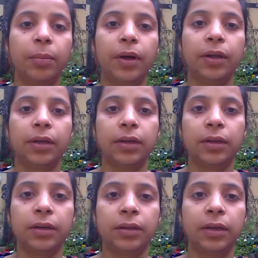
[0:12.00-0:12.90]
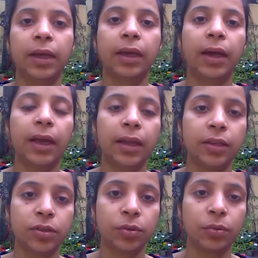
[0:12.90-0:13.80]
but like I
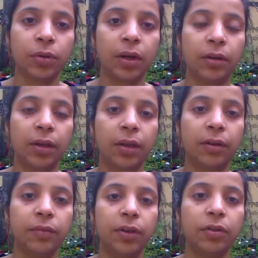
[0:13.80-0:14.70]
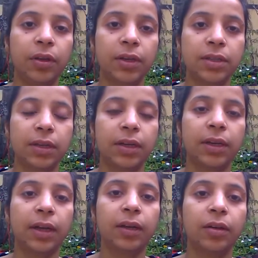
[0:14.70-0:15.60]
had shown in a video yesterday
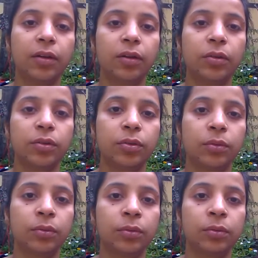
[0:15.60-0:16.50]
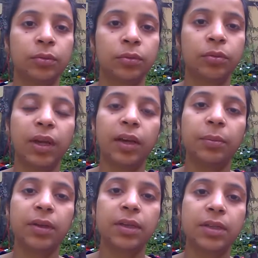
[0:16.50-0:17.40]
night. So today
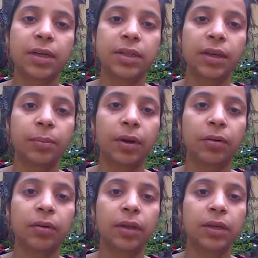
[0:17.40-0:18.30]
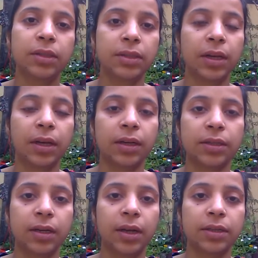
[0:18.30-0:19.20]
I'll be discussing about the
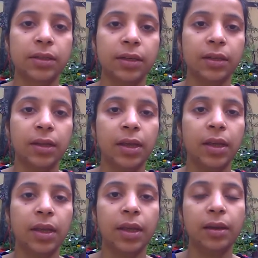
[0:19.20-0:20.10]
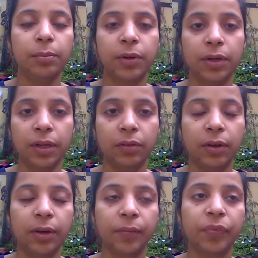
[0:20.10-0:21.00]
Sashangasana asana in
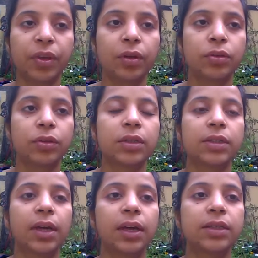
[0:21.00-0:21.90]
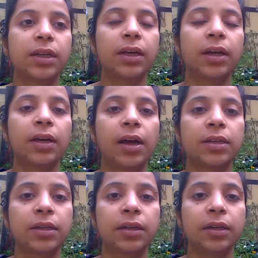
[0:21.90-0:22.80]
particular. So Sashangasana
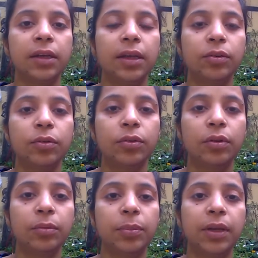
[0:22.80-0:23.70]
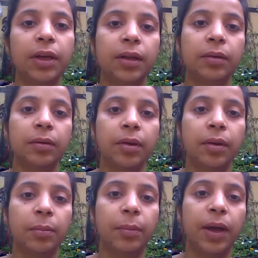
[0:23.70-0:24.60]
asana, it could not be done
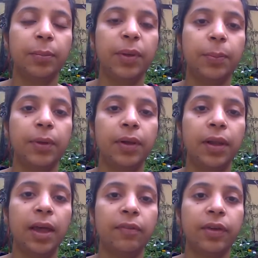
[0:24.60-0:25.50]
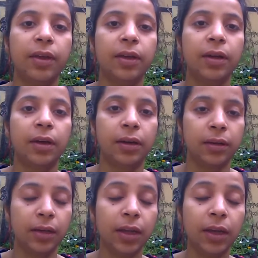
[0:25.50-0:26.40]
by people having
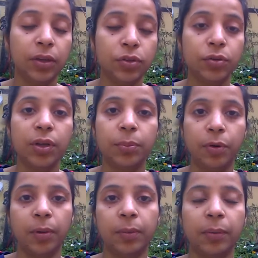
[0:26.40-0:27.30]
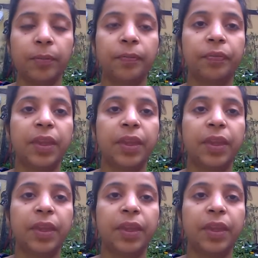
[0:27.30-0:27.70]
a neck injury problem,